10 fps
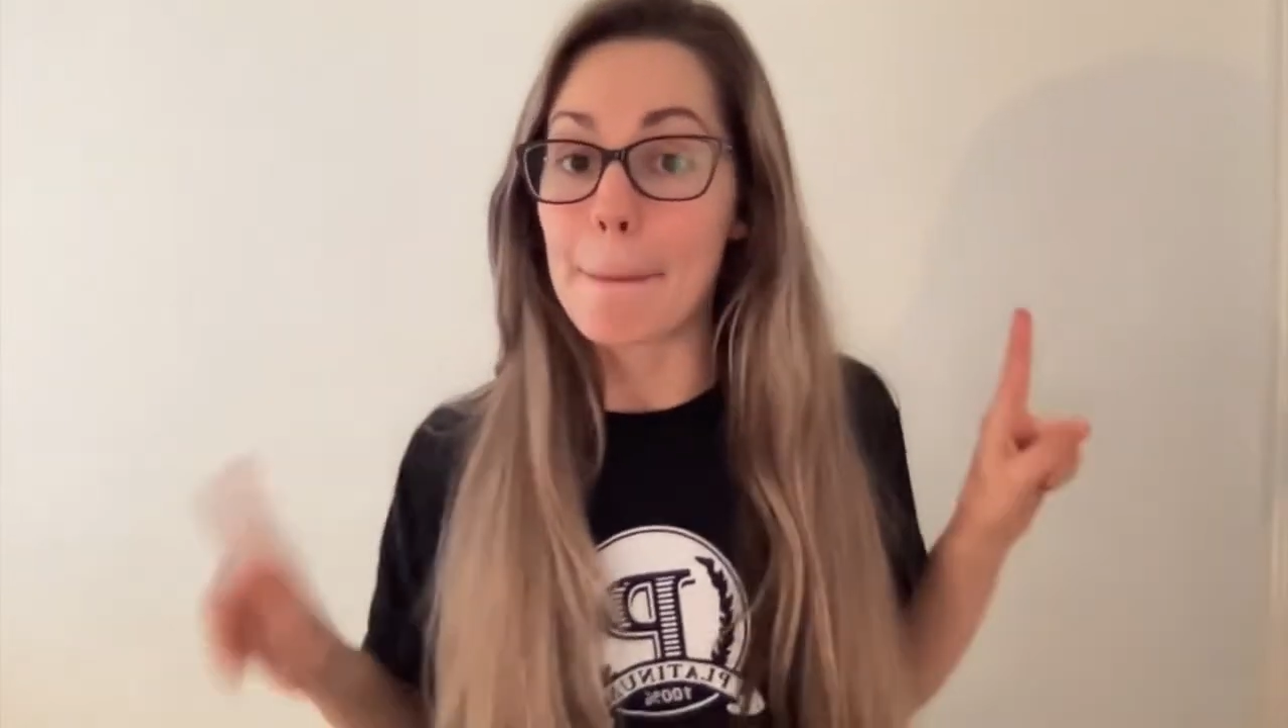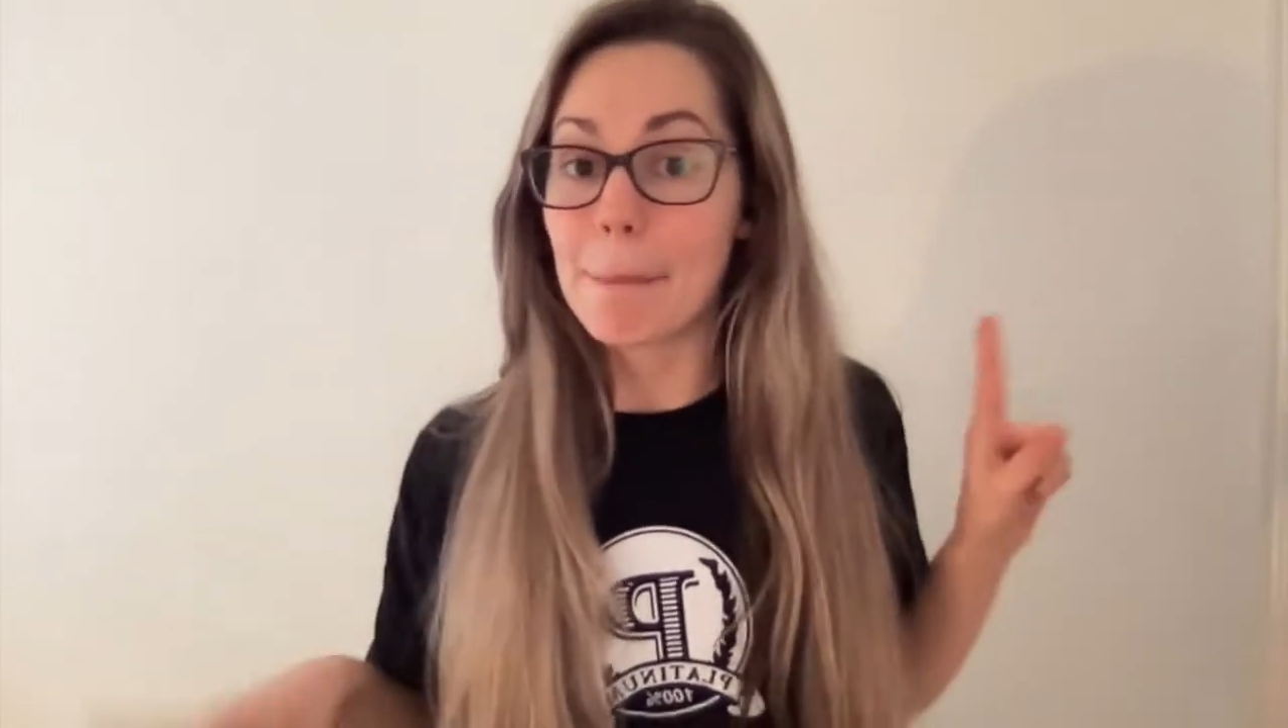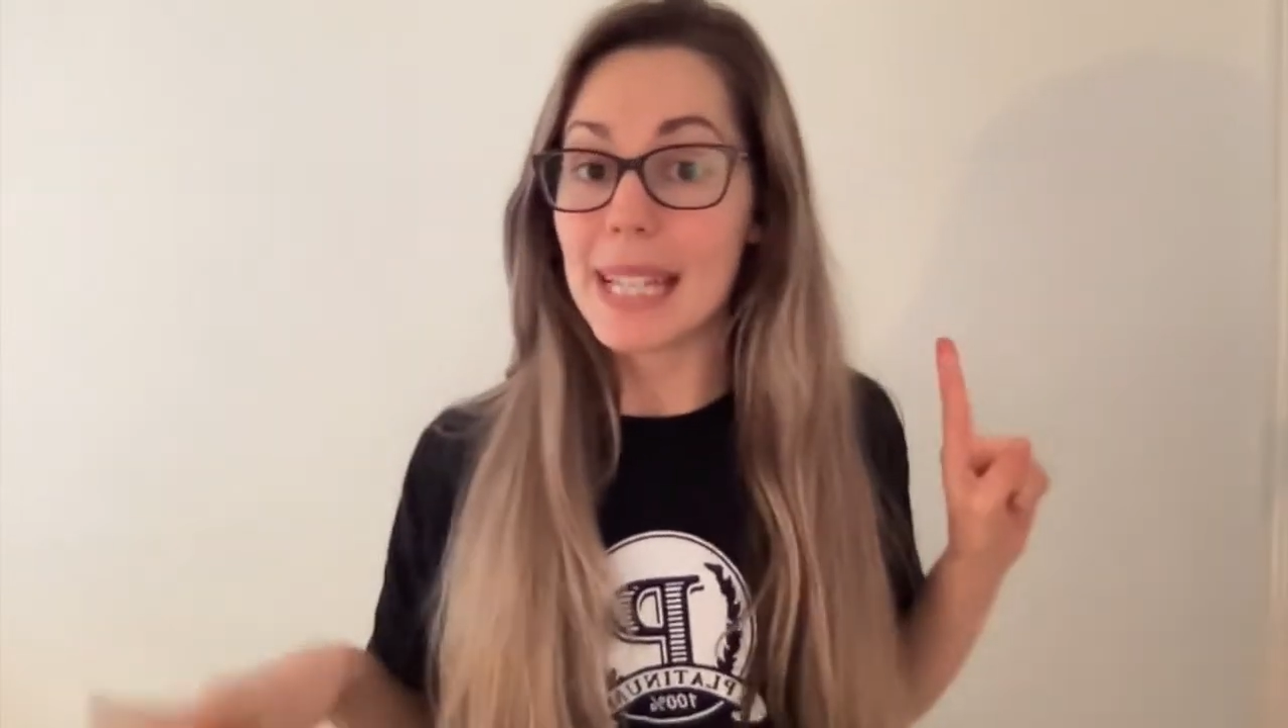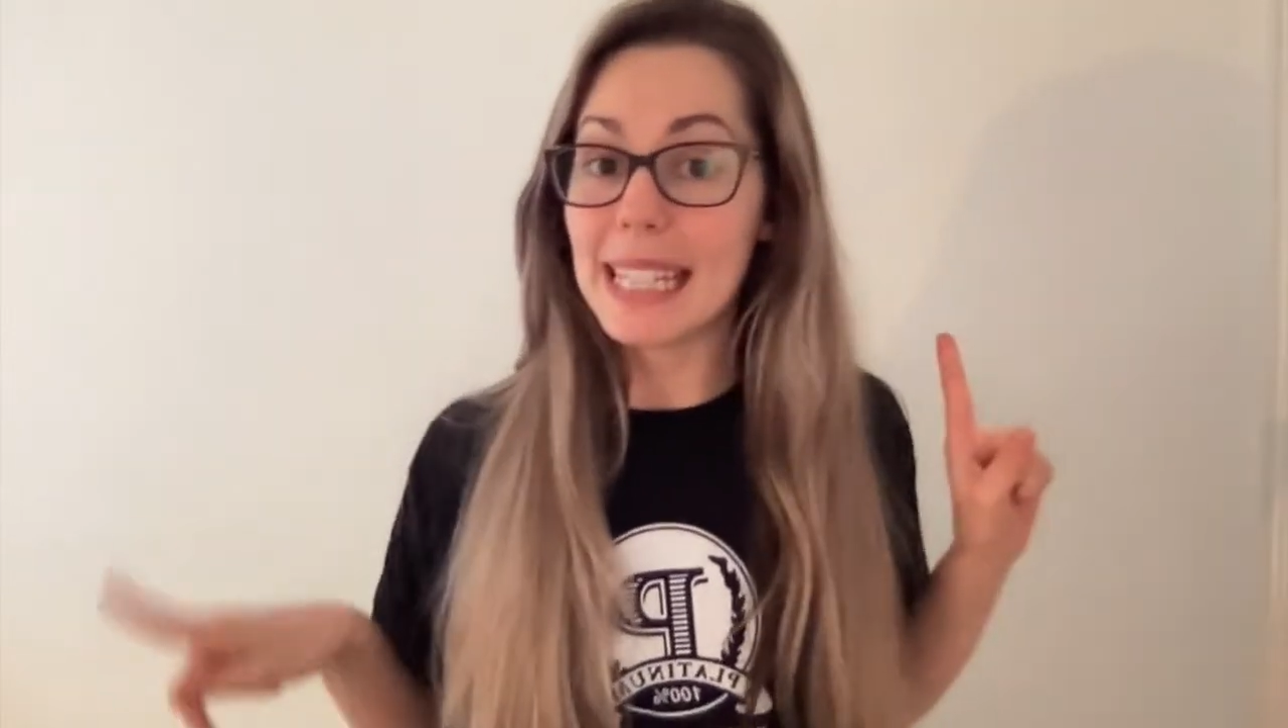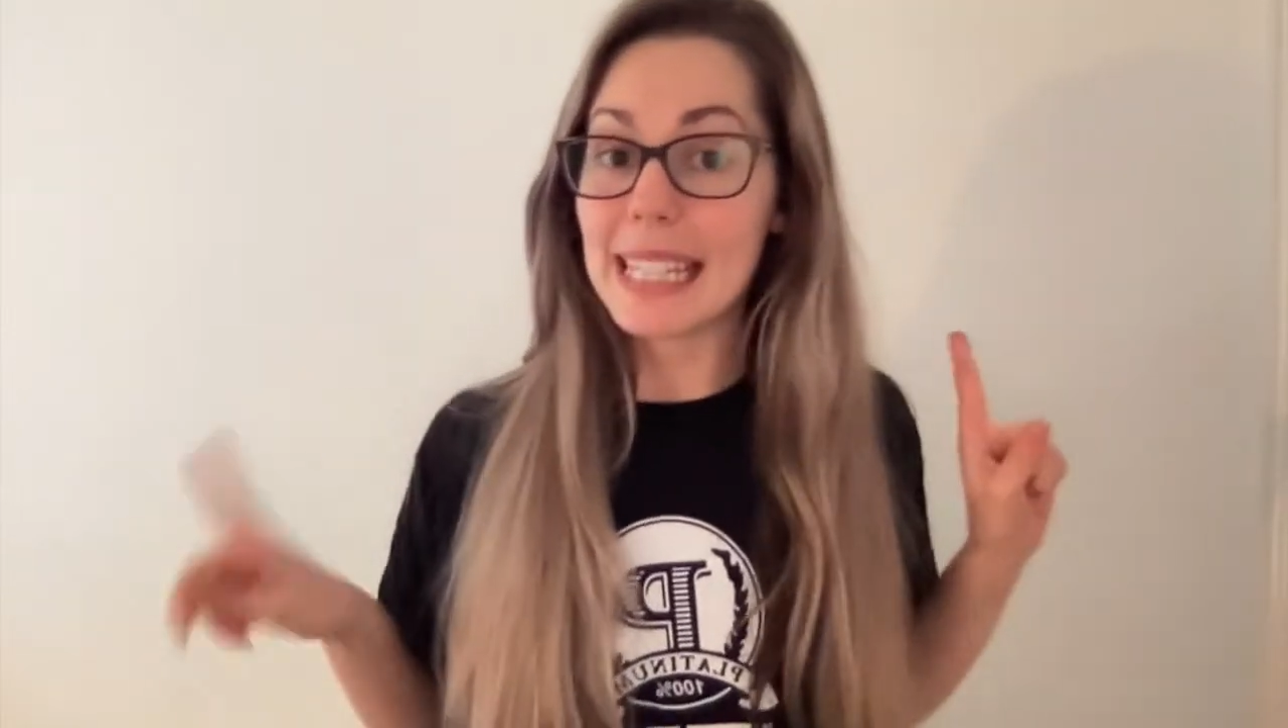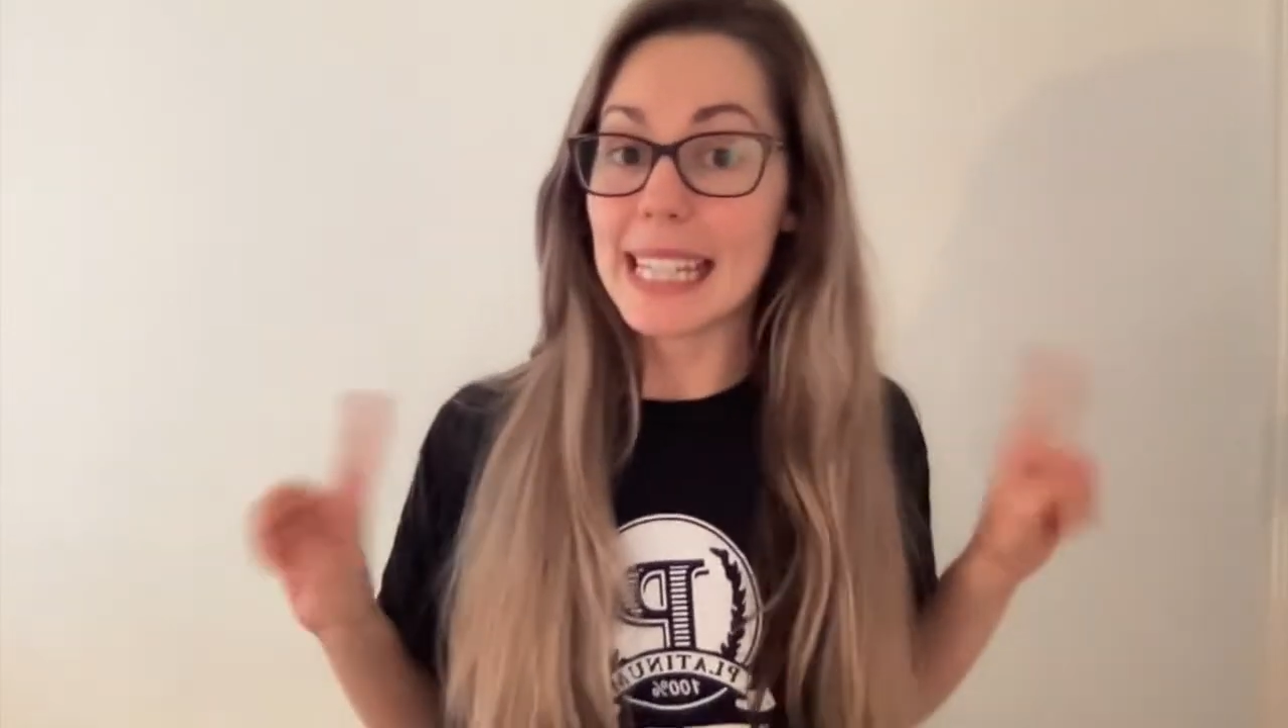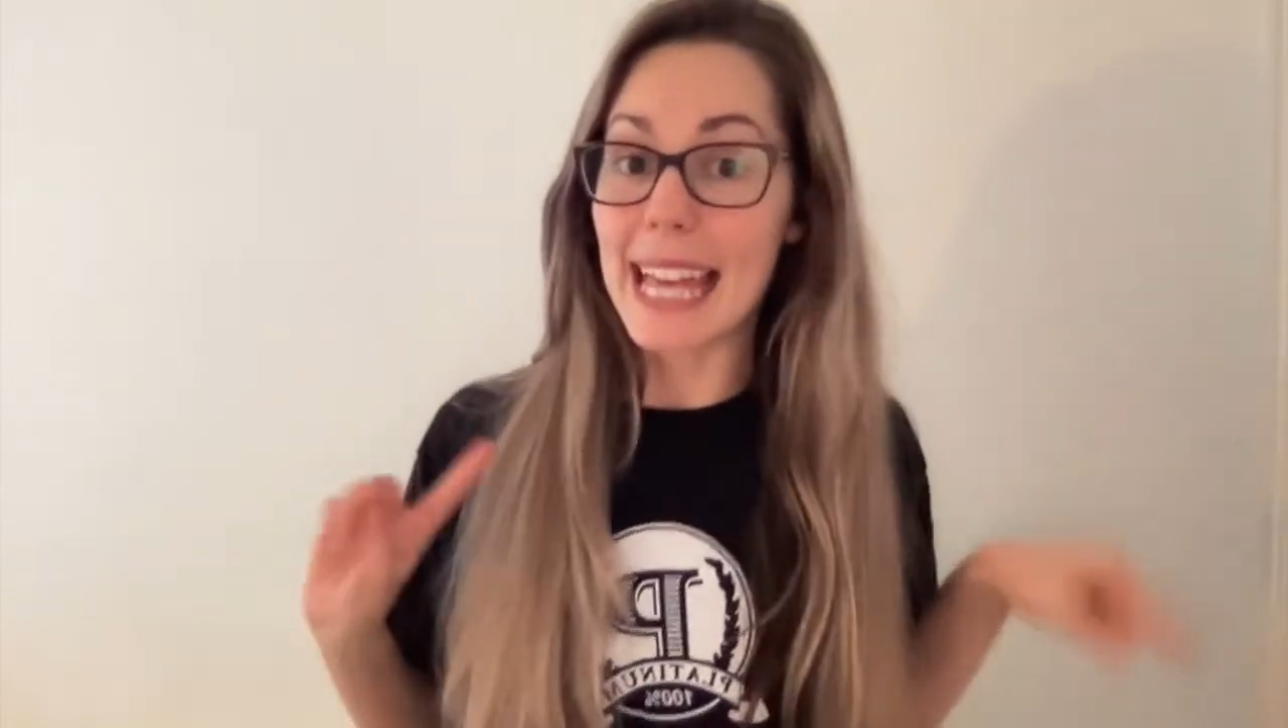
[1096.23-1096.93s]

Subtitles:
mini